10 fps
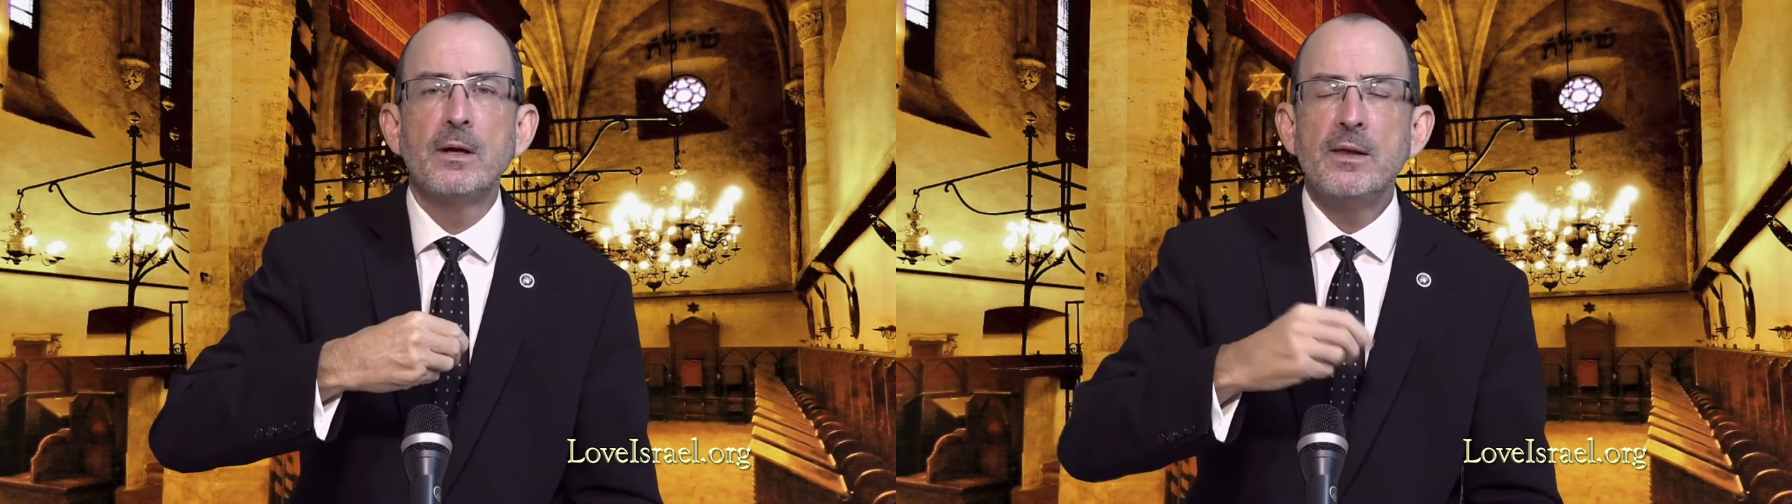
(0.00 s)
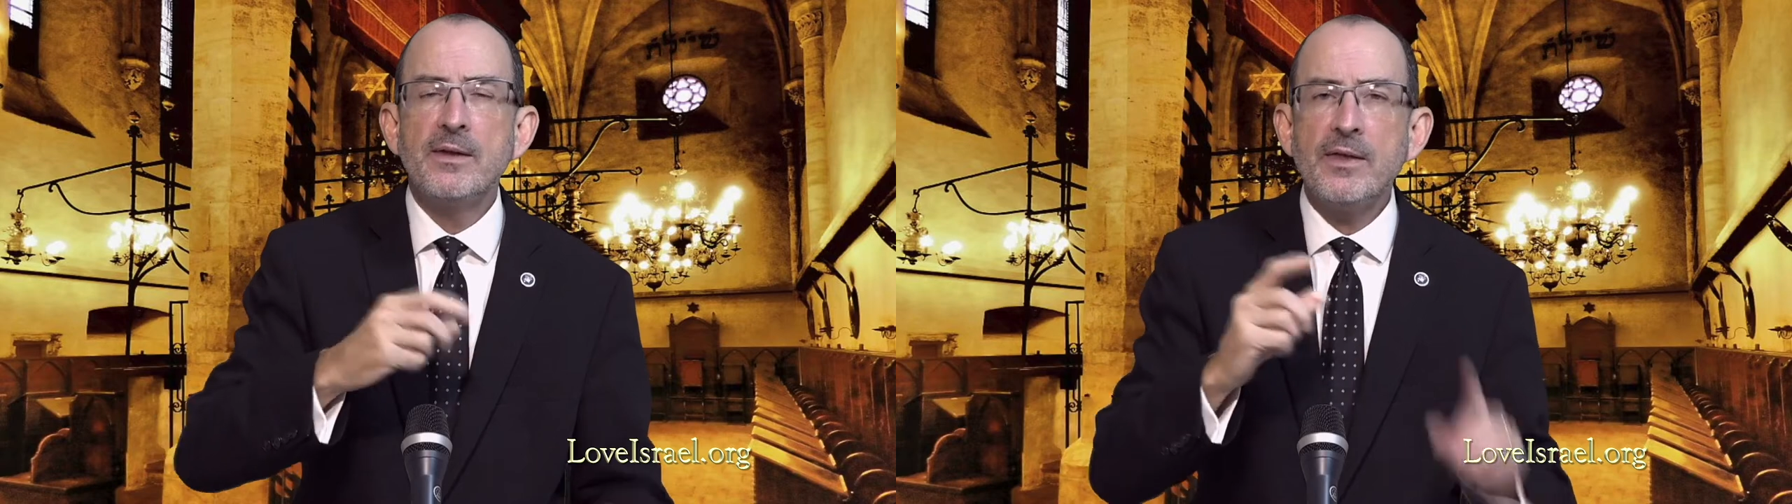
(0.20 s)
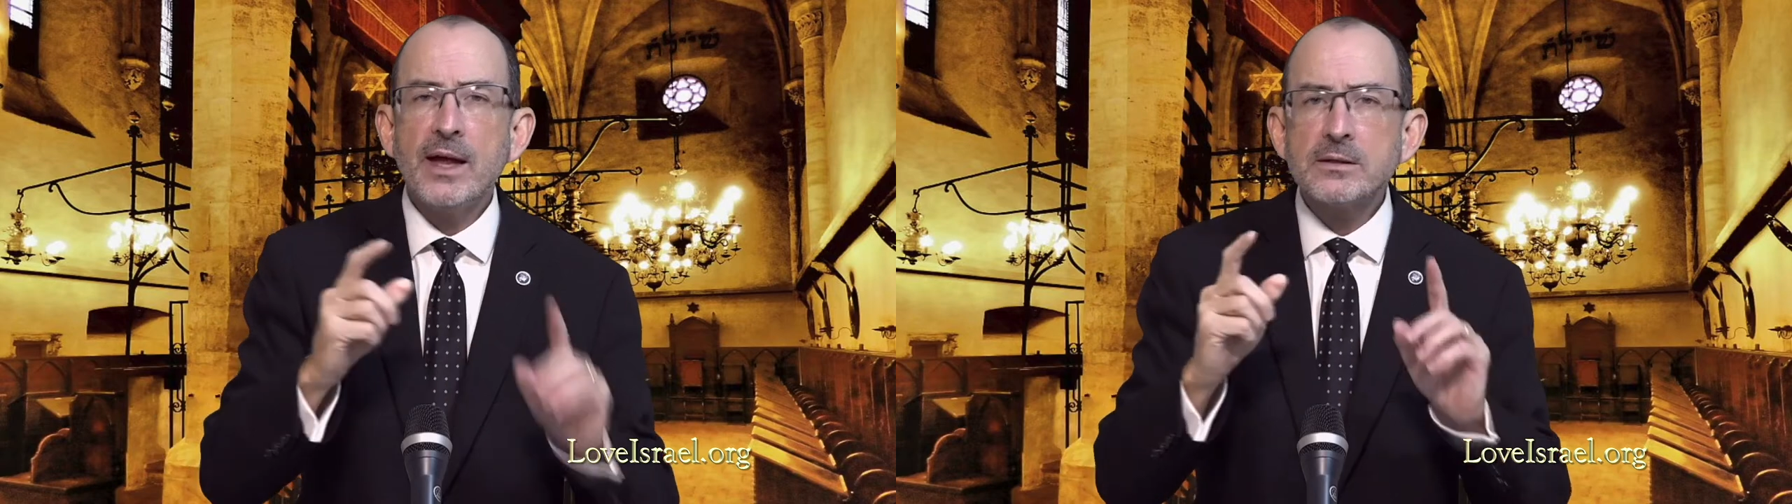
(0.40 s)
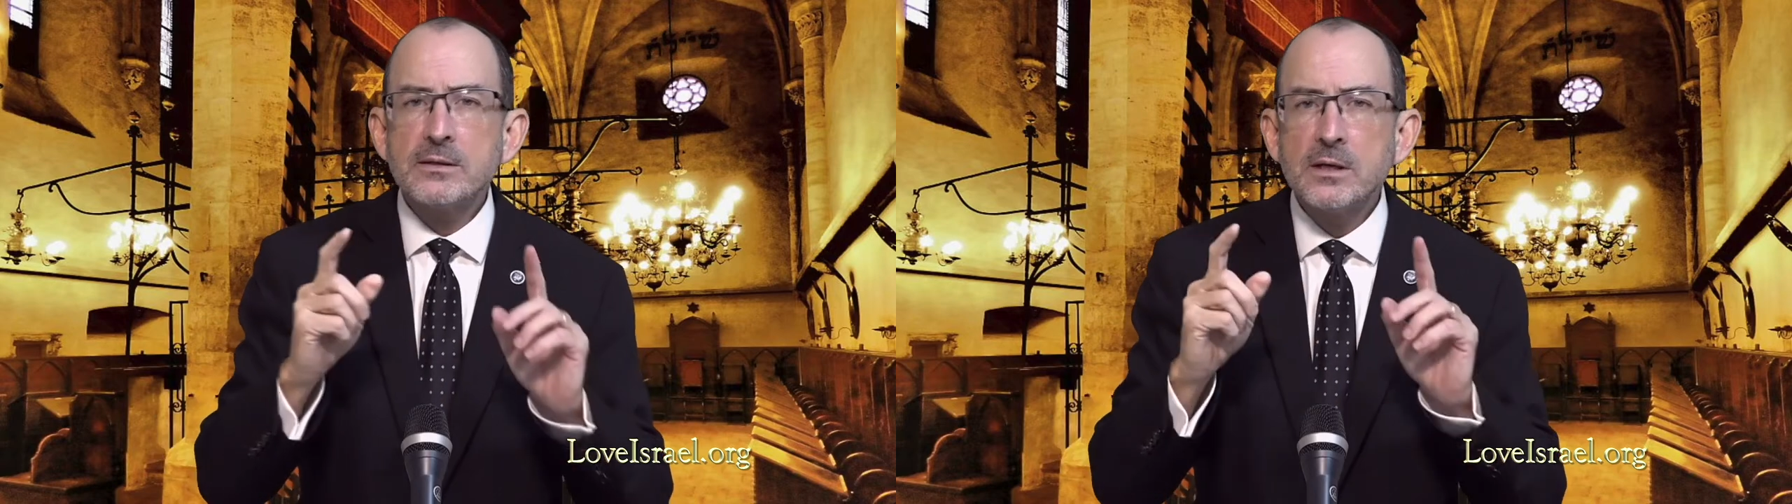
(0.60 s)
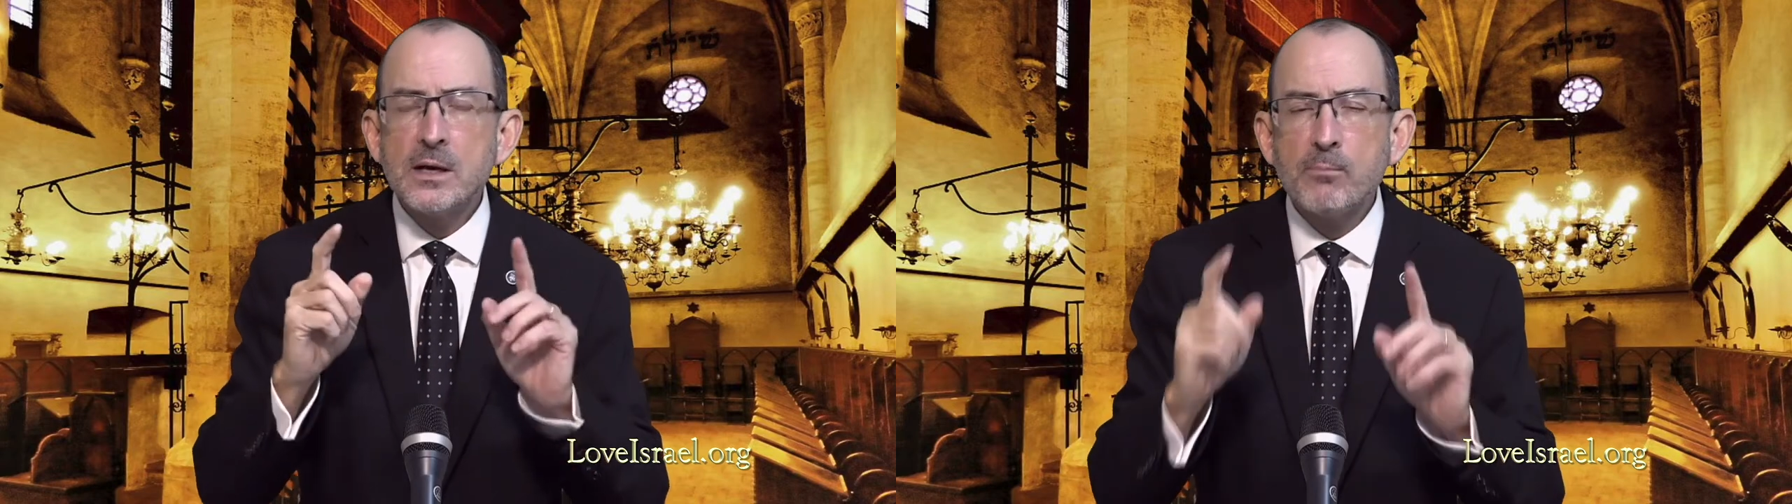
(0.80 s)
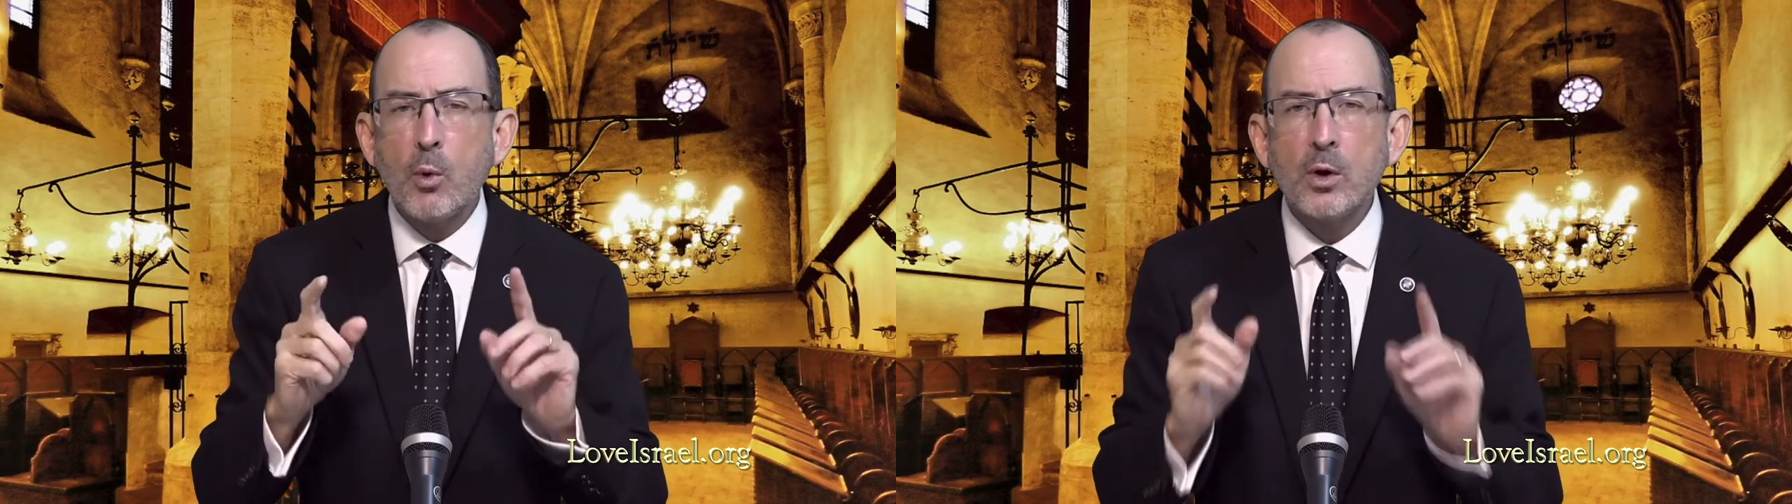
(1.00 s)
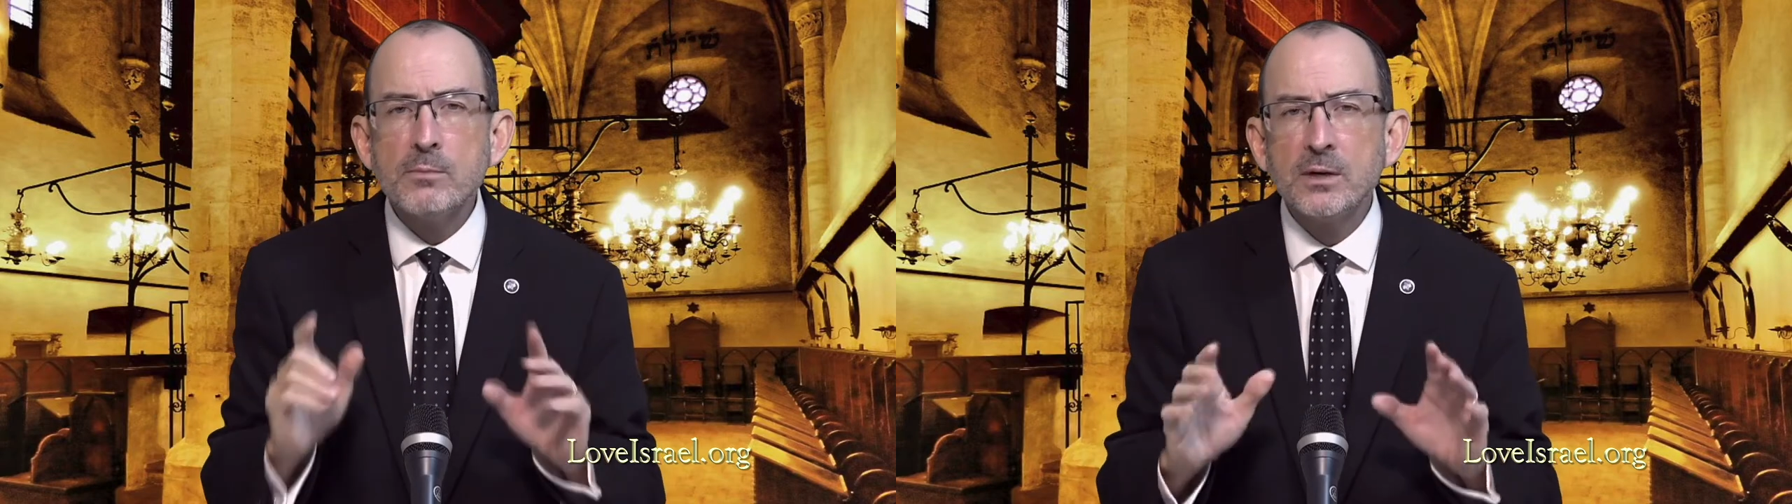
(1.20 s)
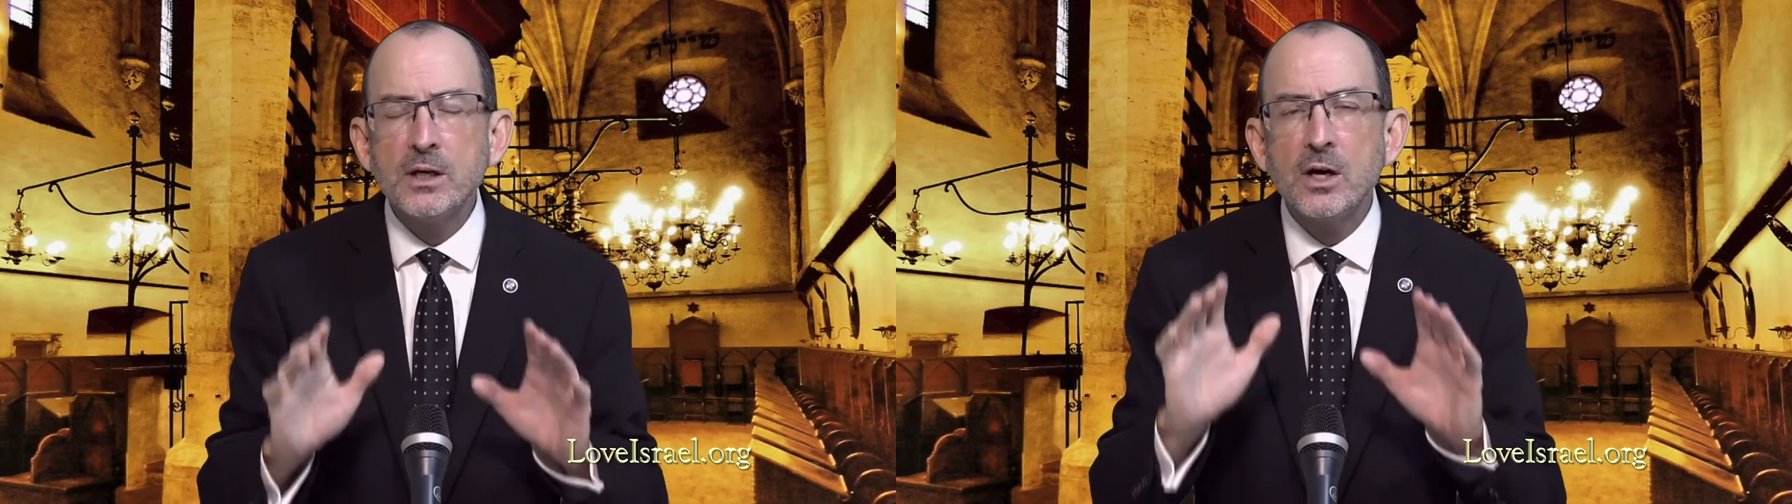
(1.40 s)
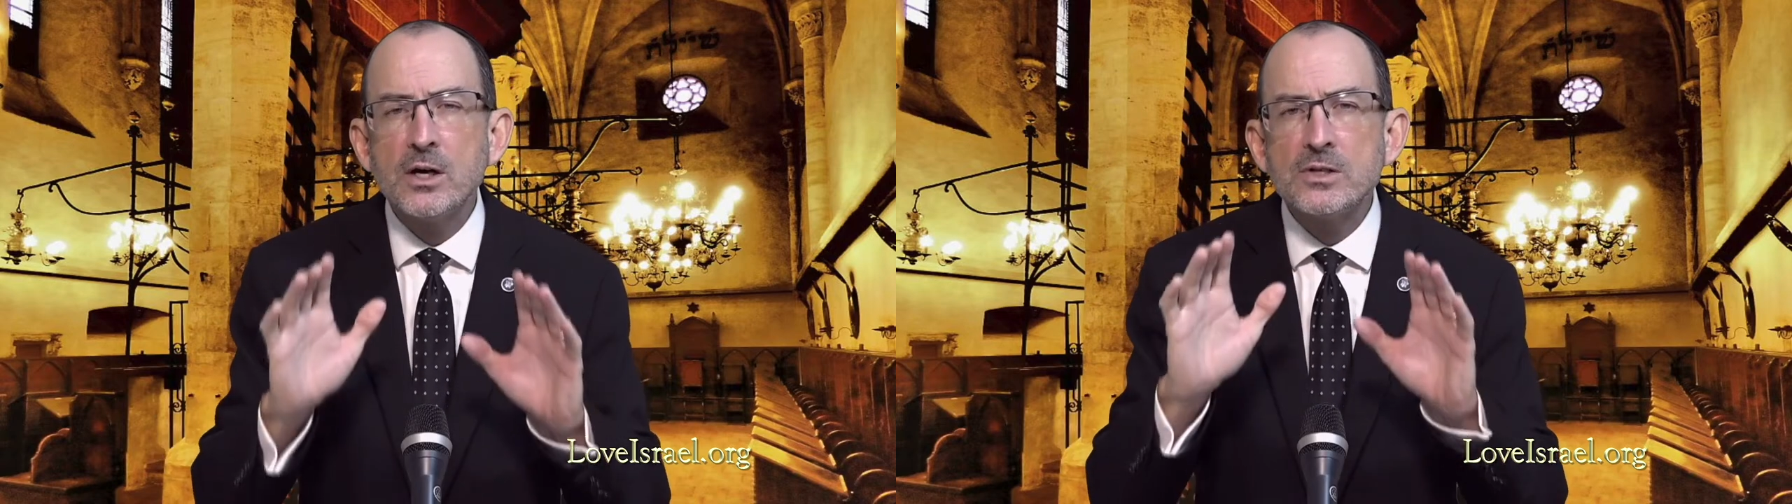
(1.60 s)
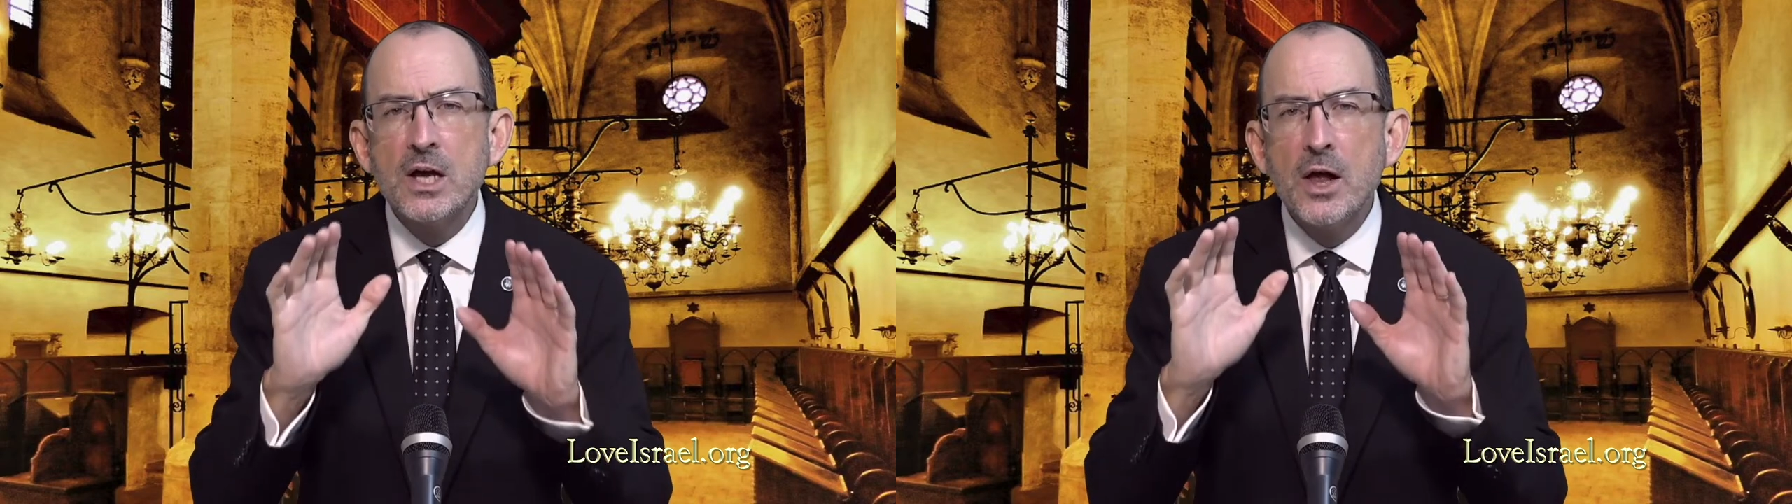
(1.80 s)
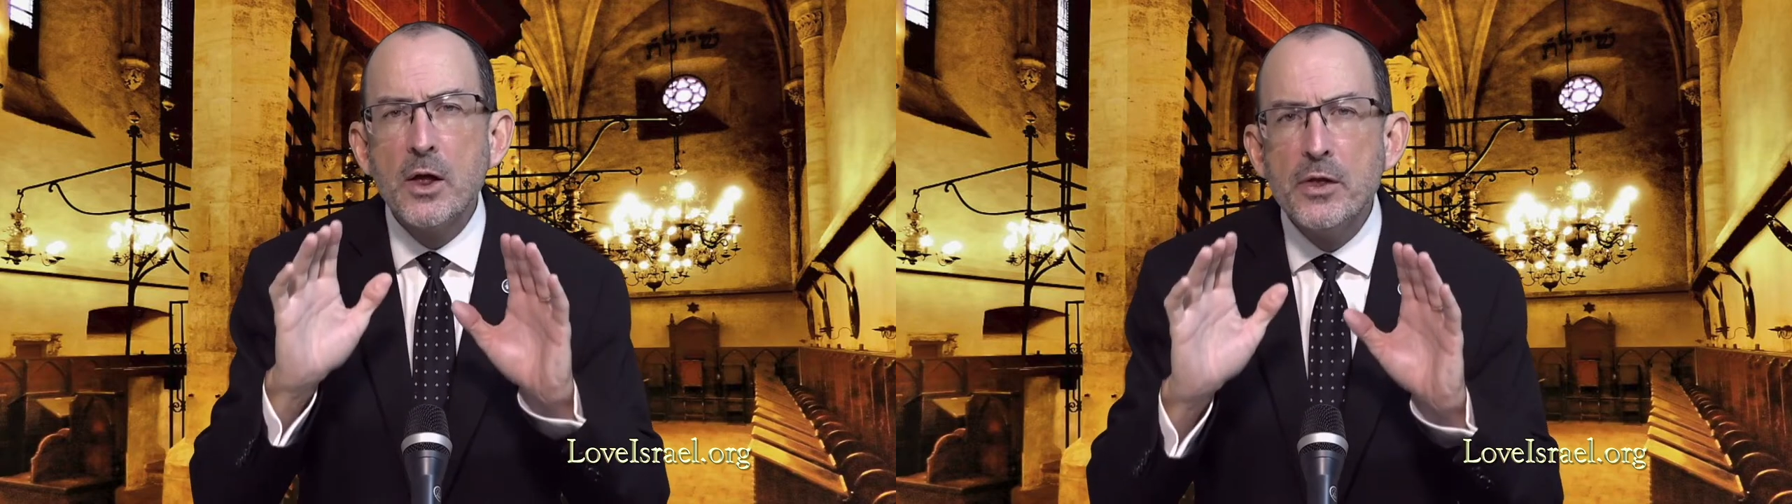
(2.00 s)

Now that's important because